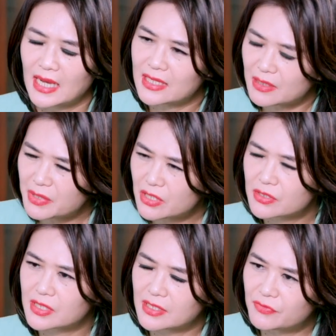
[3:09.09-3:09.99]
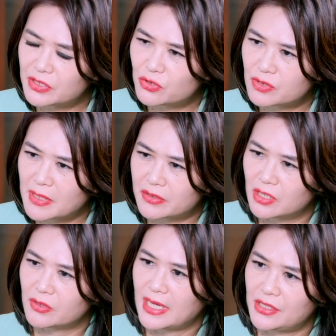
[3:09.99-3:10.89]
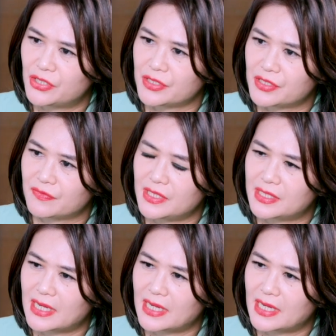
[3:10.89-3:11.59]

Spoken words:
And because if we can talk about the locations of these